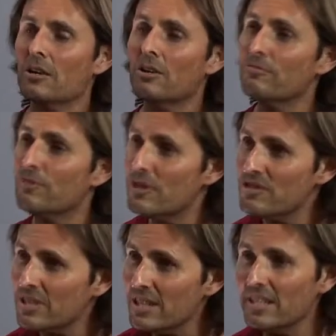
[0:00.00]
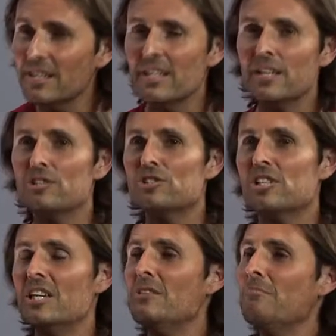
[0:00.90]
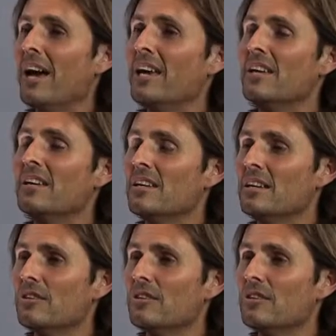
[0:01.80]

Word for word: Conversely, she may,